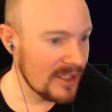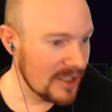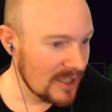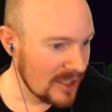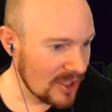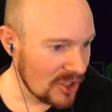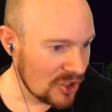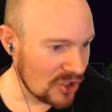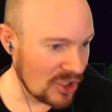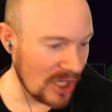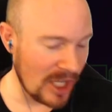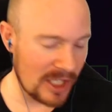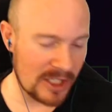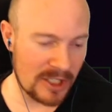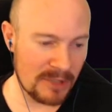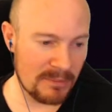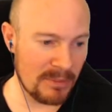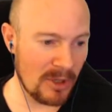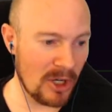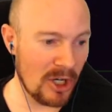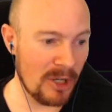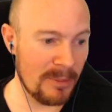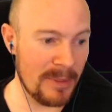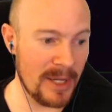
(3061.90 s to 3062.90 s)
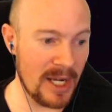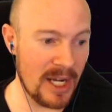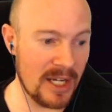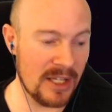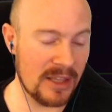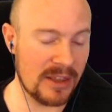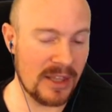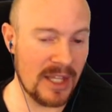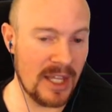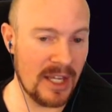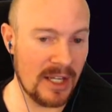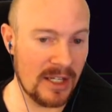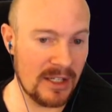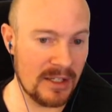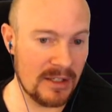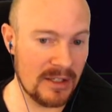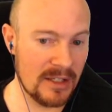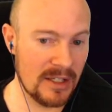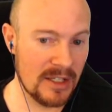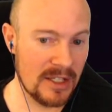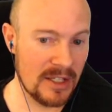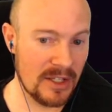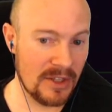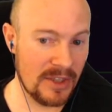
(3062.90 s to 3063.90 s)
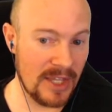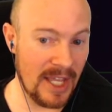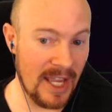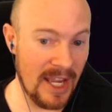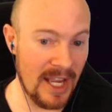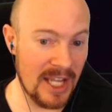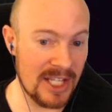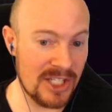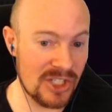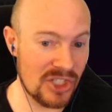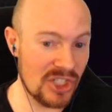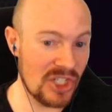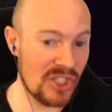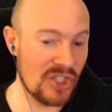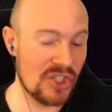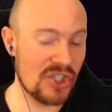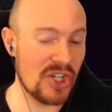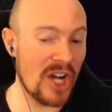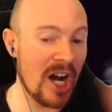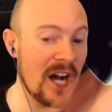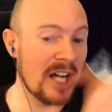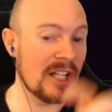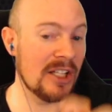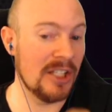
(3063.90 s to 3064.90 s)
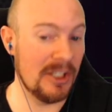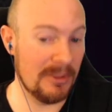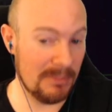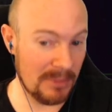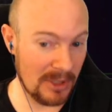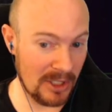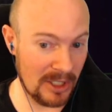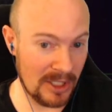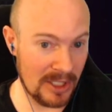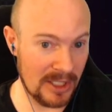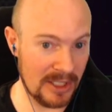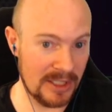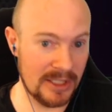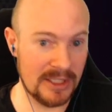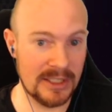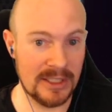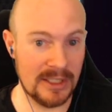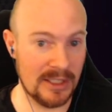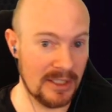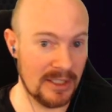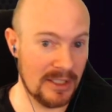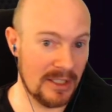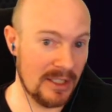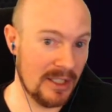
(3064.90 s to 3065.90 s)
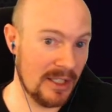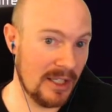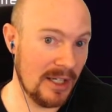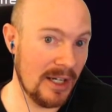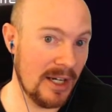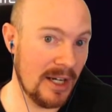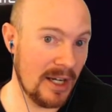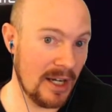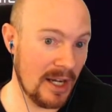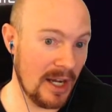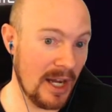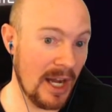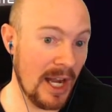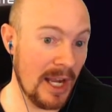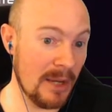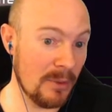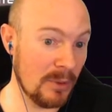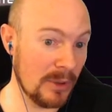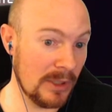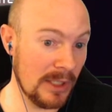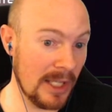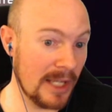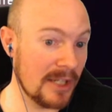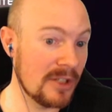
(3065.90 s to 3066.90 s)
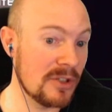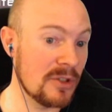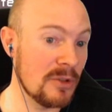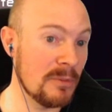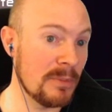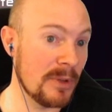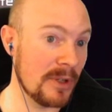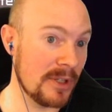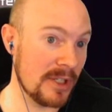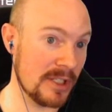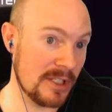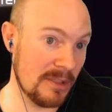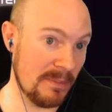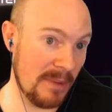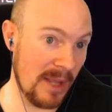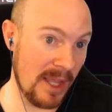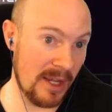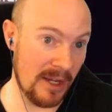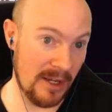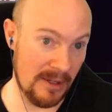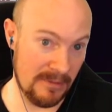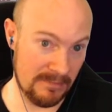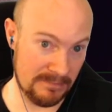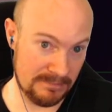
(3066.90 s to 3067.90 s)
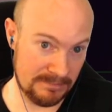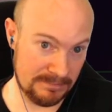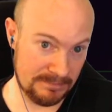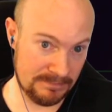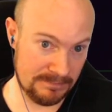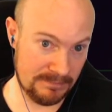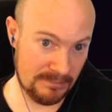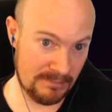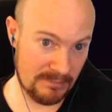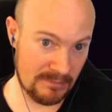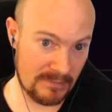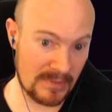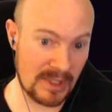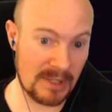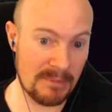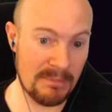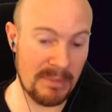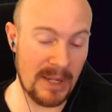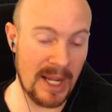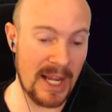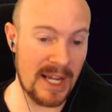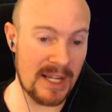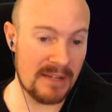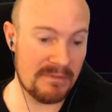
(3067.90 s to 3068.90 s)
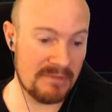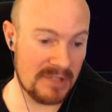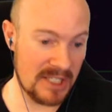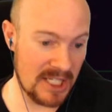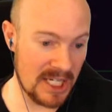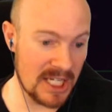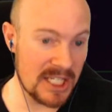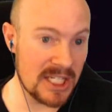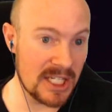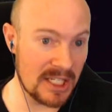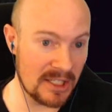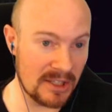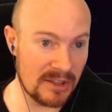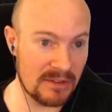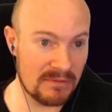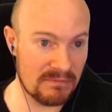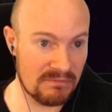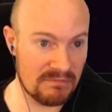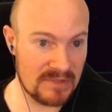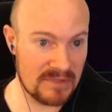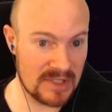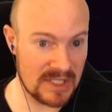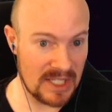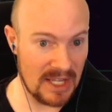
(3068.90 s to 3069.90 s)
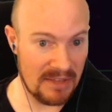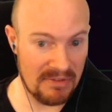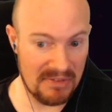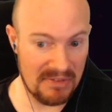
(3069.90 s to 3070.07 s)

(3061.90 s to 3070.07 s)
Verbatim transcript: chocolate bar, but anything that ends in chocolate bar, I would like to participate in by eating said